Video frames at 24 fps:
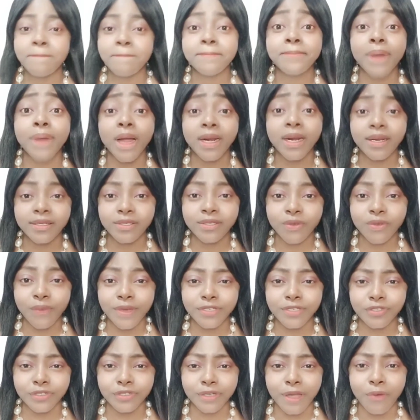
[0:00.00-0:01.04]
bonus
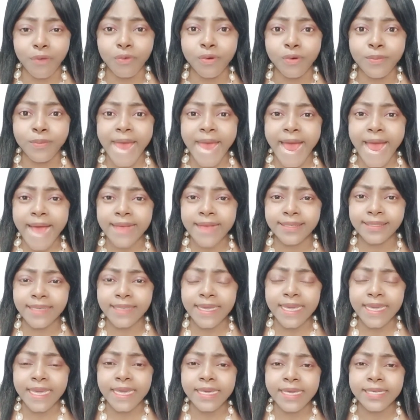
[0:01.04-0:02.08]
question I will be
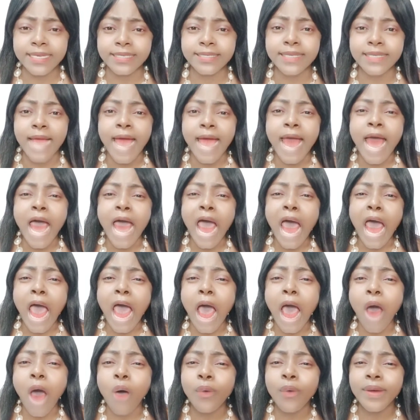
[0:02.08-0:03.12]
asking is
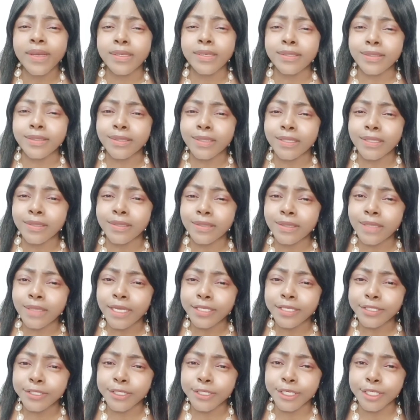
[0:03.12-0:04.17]
how is this
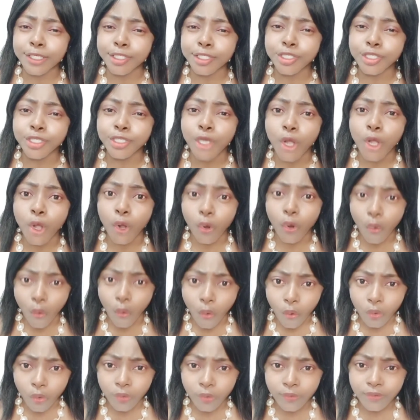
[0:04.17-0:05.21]
dish
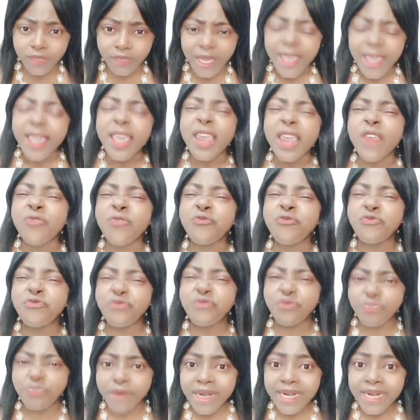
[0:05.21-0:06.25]
called? If
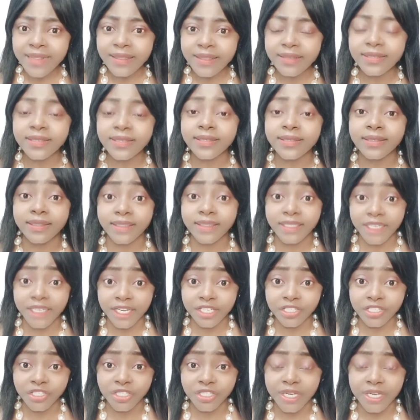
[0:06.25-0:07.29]
really this is a
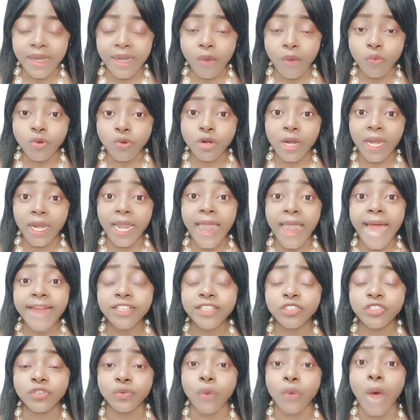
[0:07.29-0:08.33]
dish, then I would like
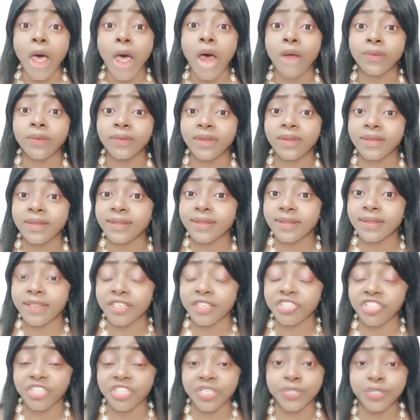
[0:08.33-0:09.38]
to know how this
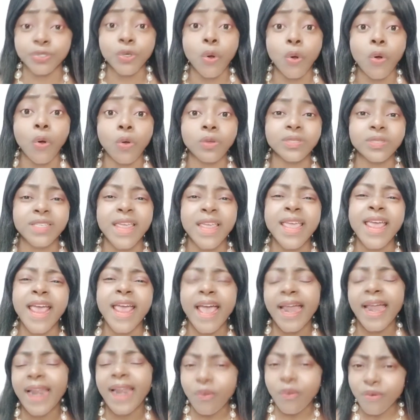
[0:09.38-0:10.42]
dish is called.
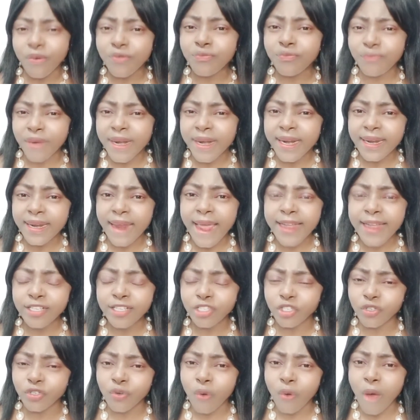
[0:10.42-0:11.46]
And I would really like
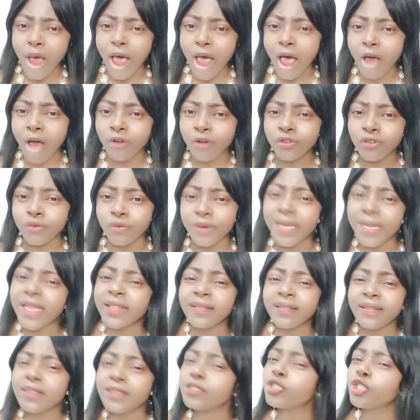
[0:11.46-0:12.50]
to know how you
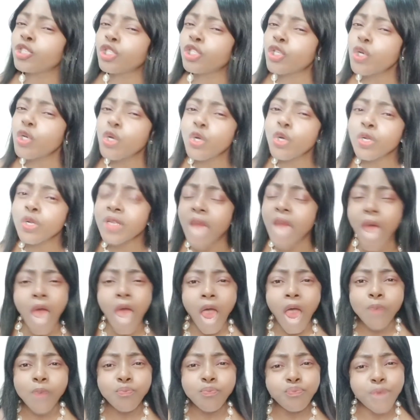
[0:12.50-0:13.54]
eat the stewed
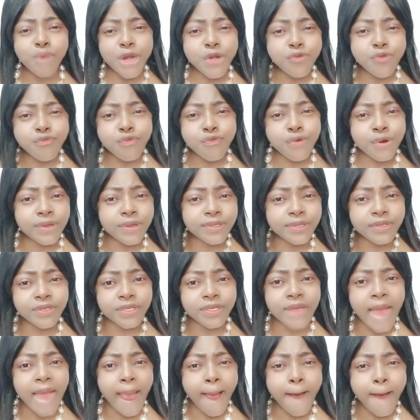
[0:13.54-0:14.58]
beetroot
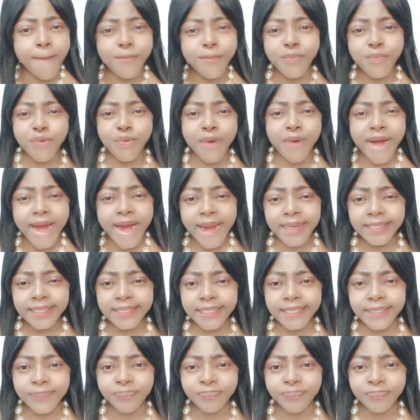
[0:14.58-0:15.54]
bread